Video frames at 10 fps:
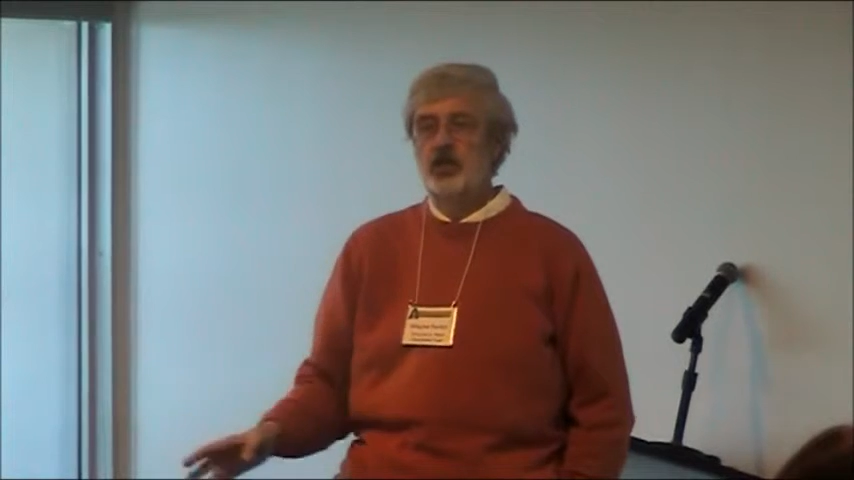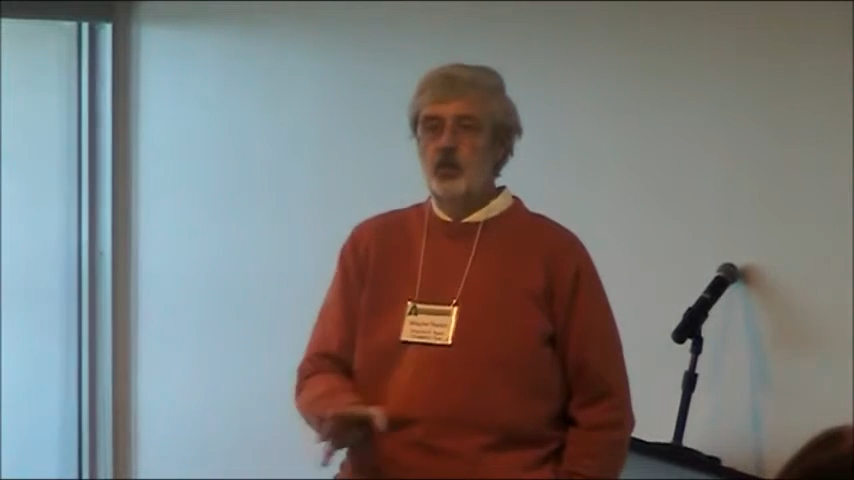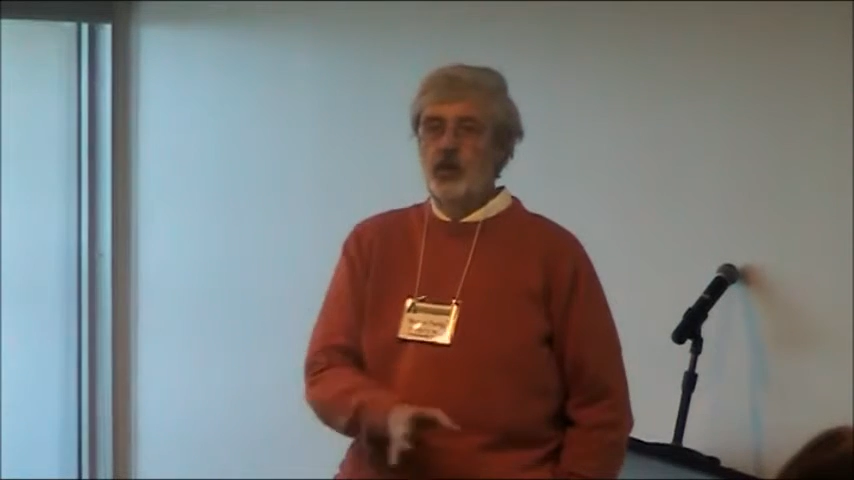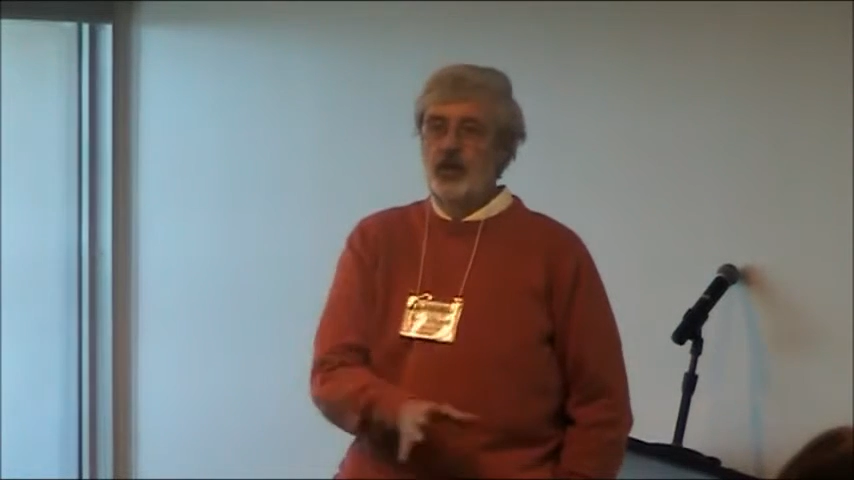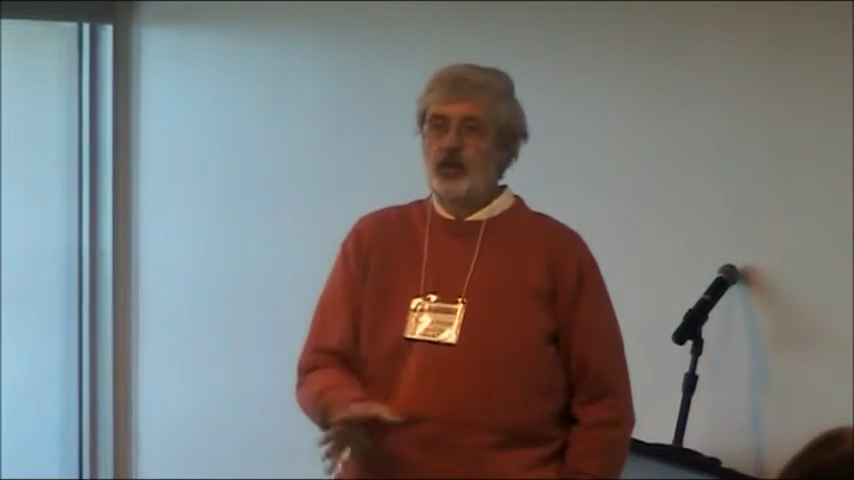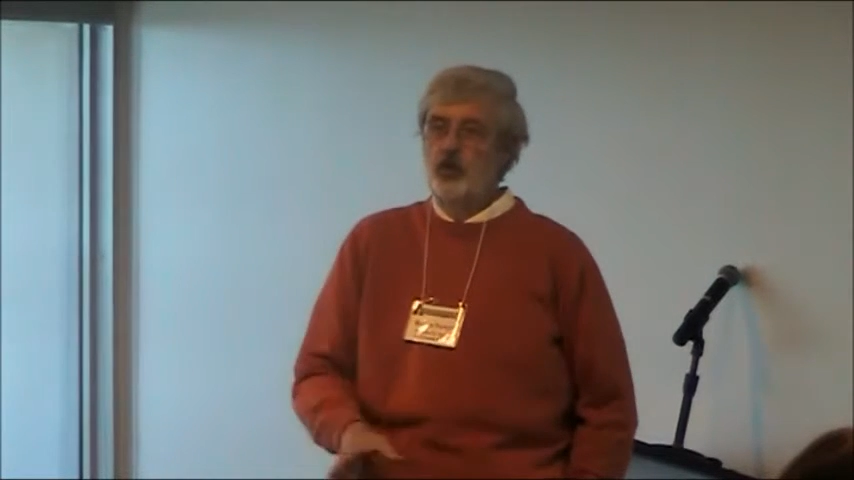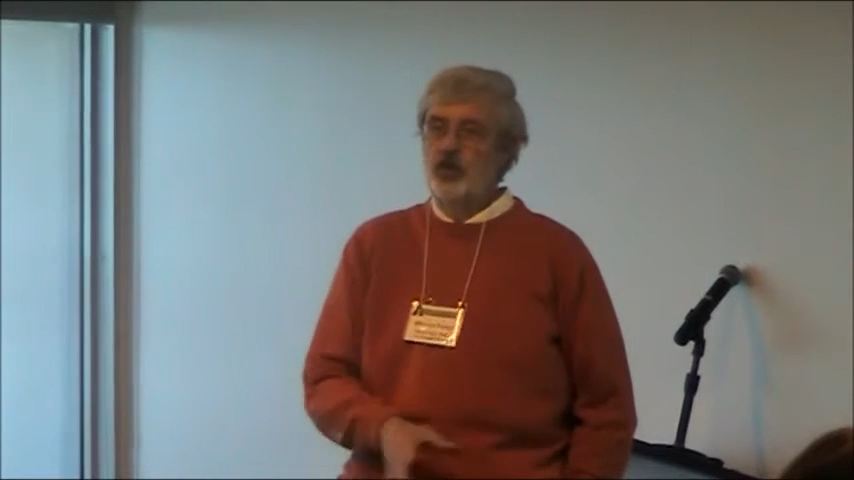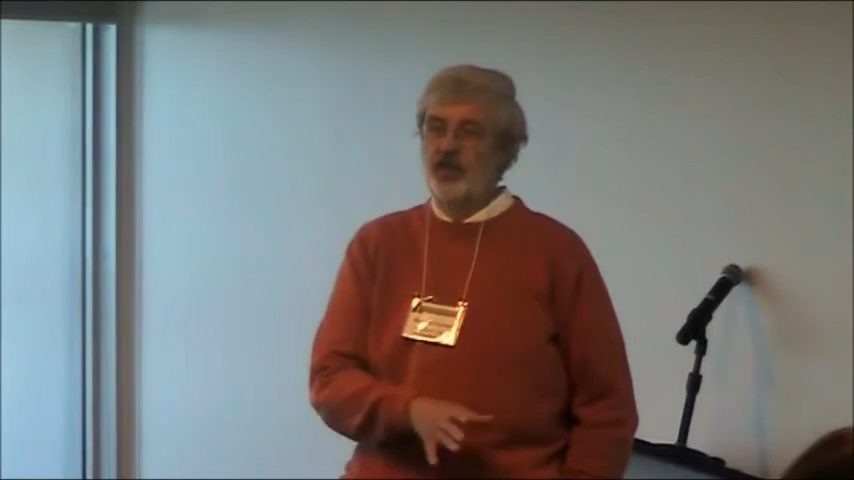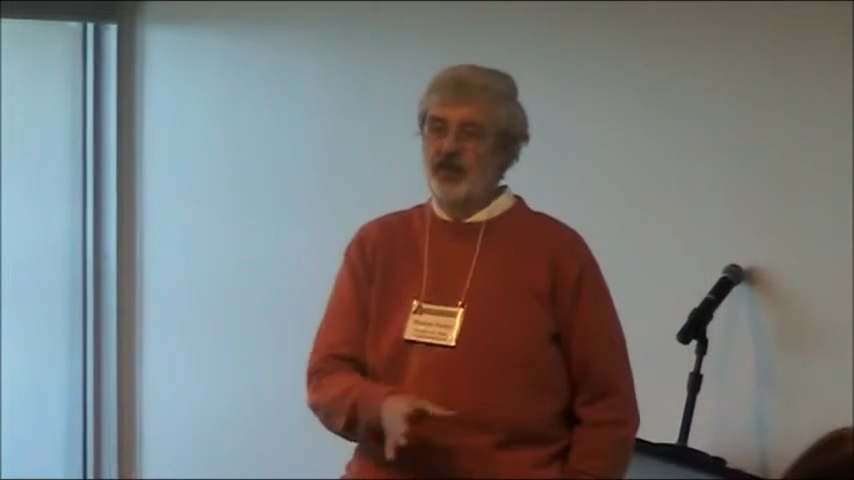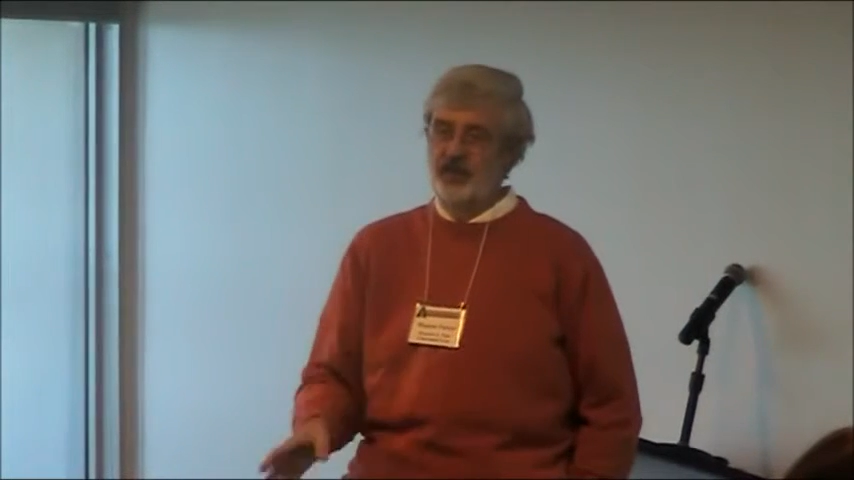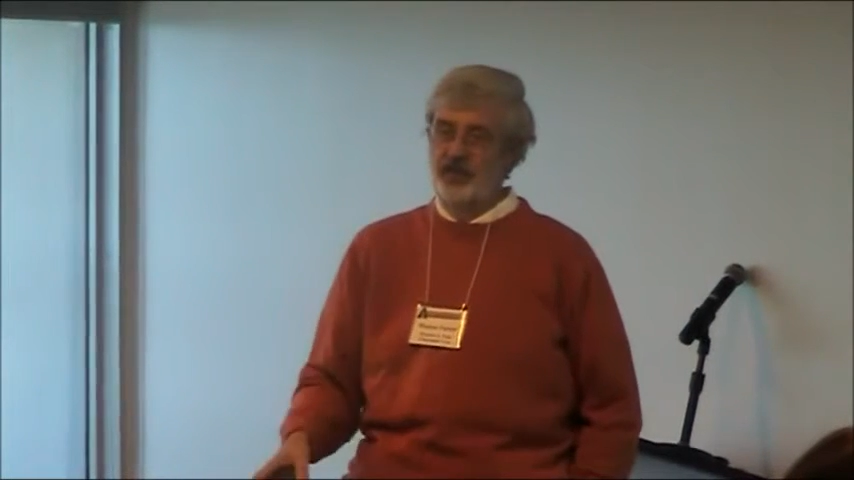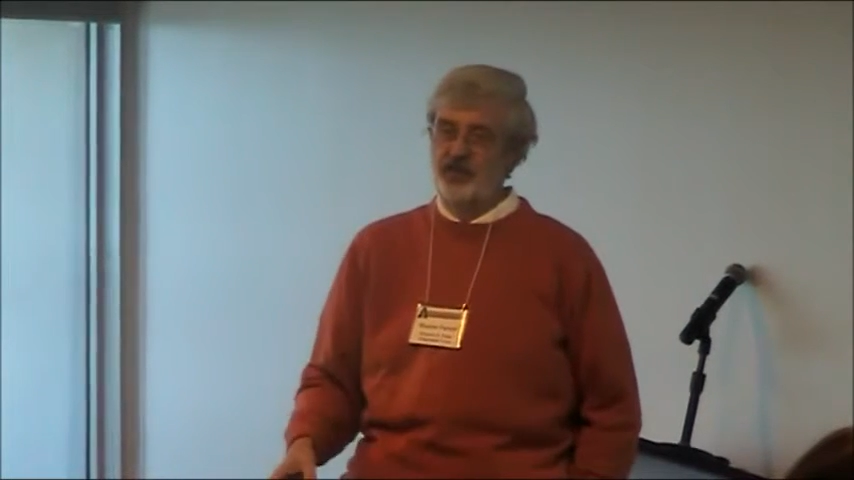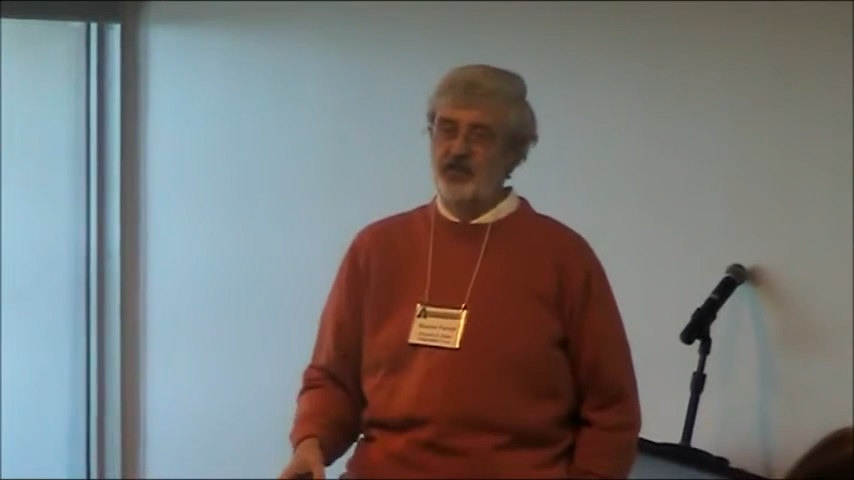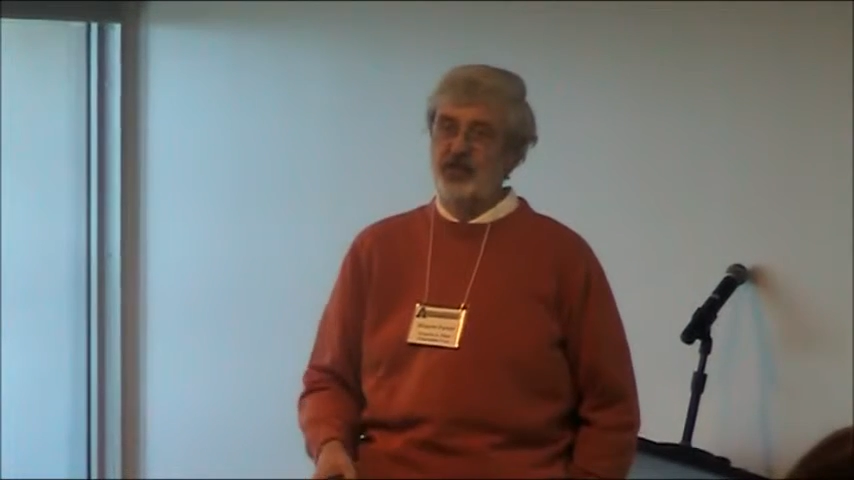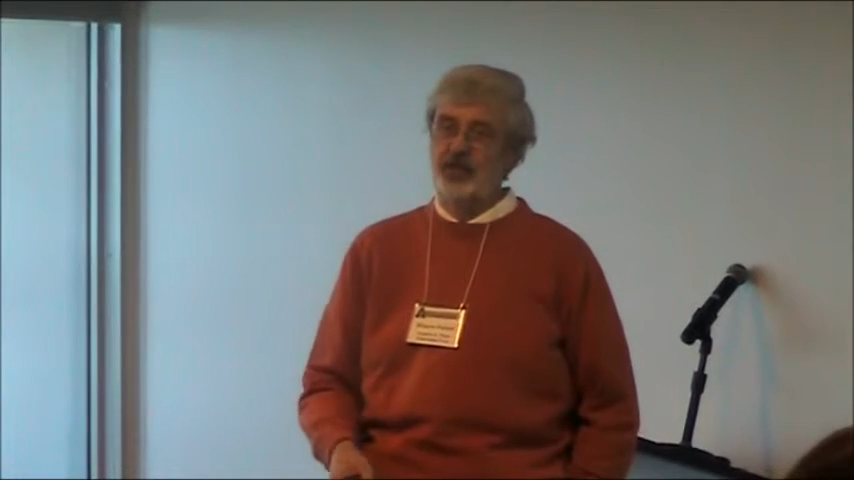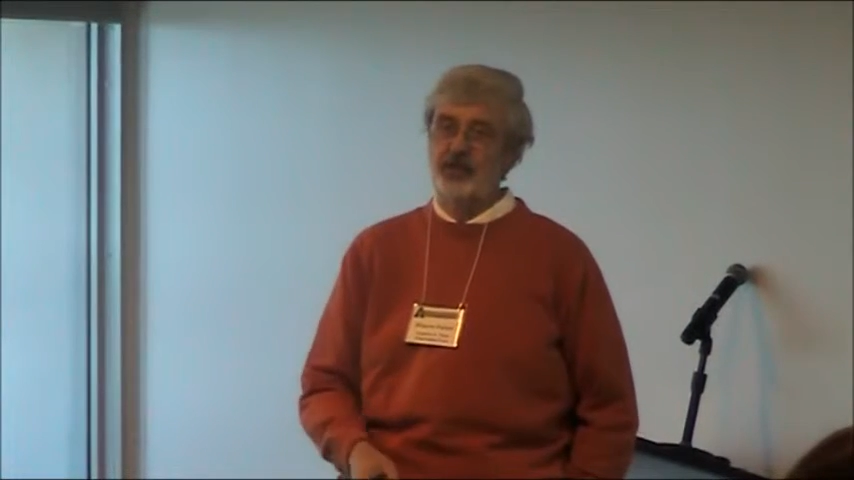quick and dirty things that can